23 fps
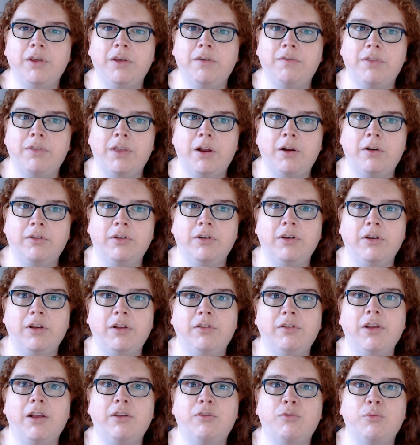of theirs and
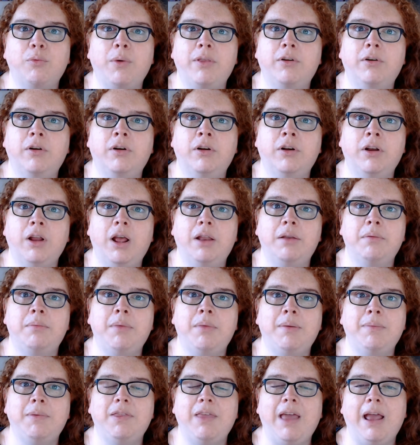discuss whether or not
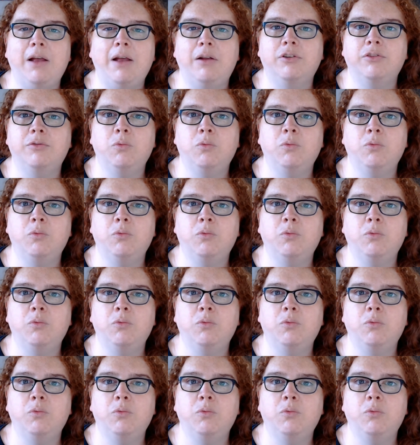maybe that